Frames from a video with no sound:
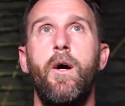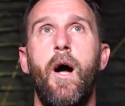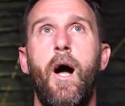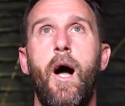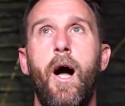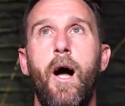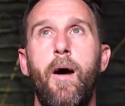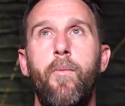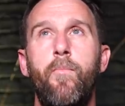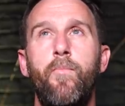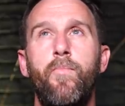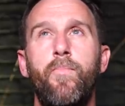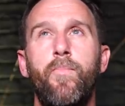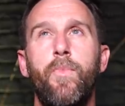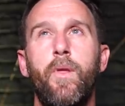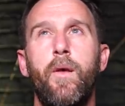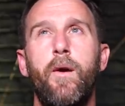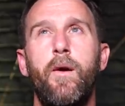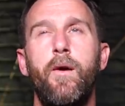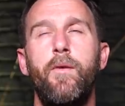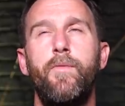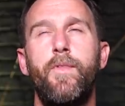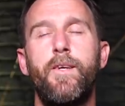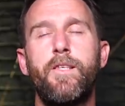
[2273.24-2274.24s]
Um,
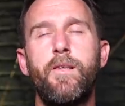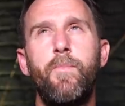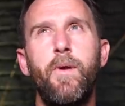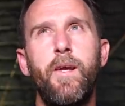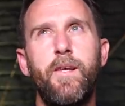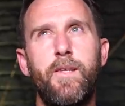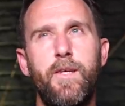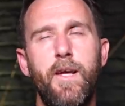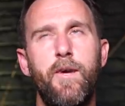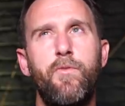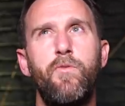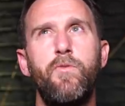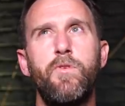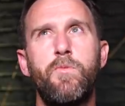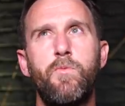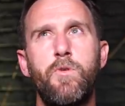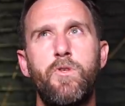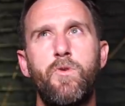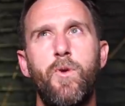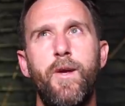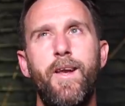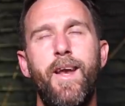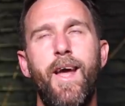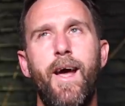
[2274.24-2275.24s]
there's a big difference
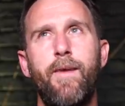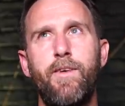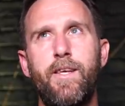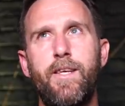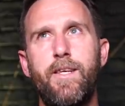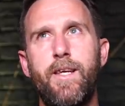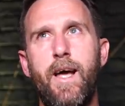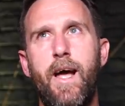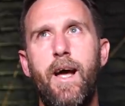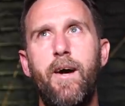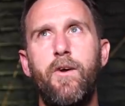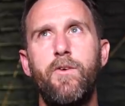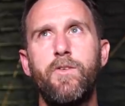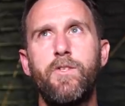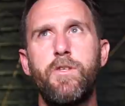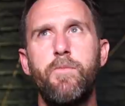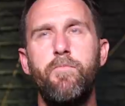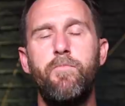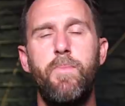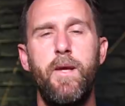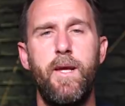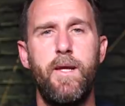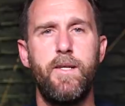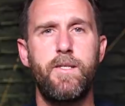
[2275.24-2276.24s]
between having doubts
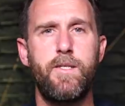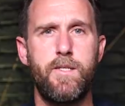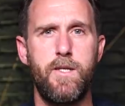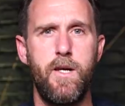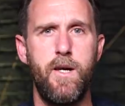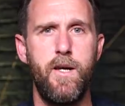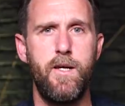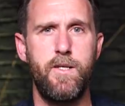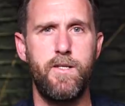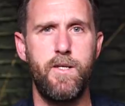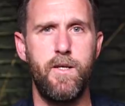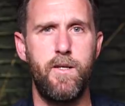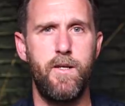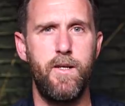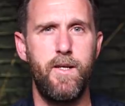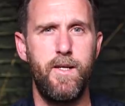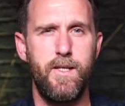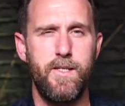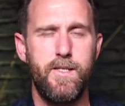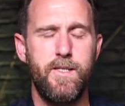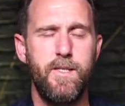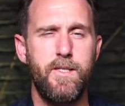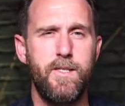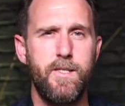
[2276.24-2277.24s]
and being certain, and
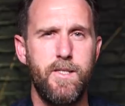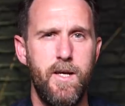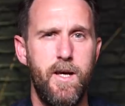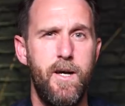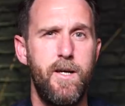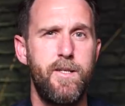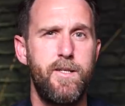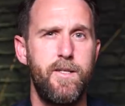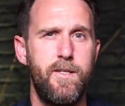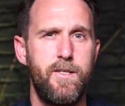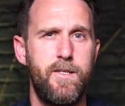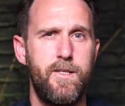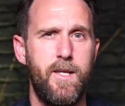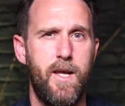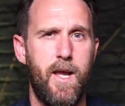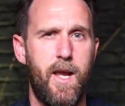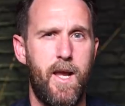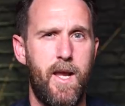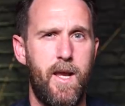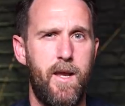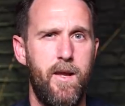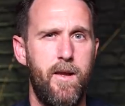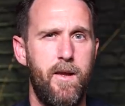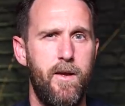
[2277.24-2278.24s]
it's the
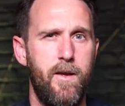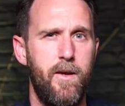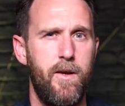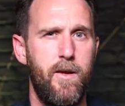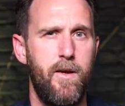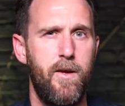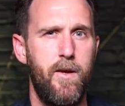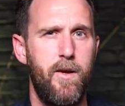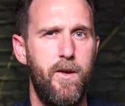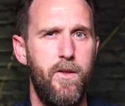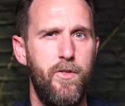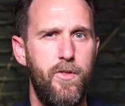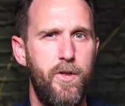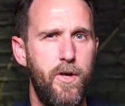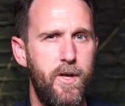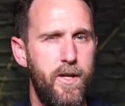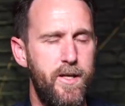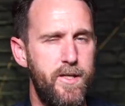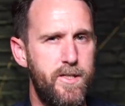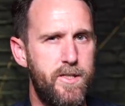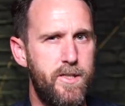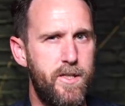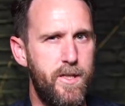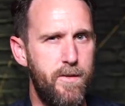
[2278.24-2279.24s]
certainty that
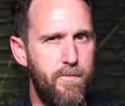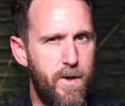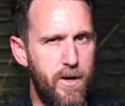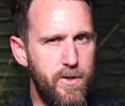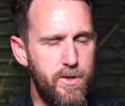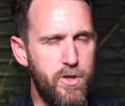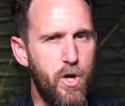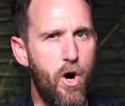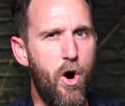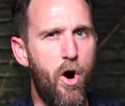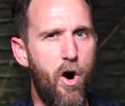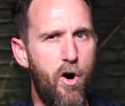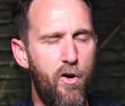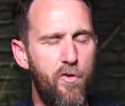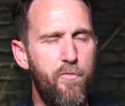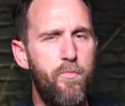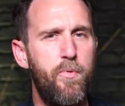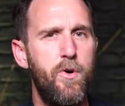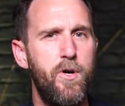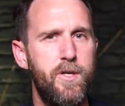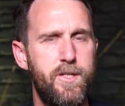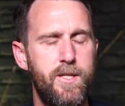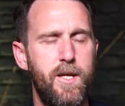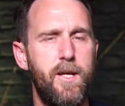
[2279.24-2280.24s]
is the most off
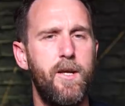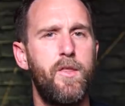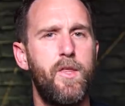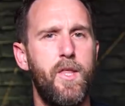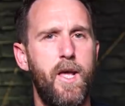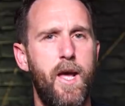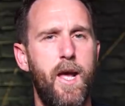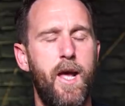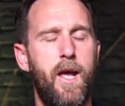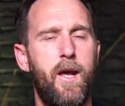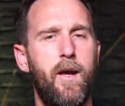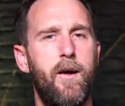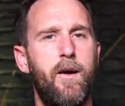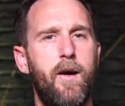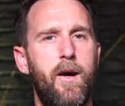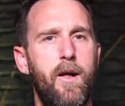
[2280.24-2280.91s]
putting thing,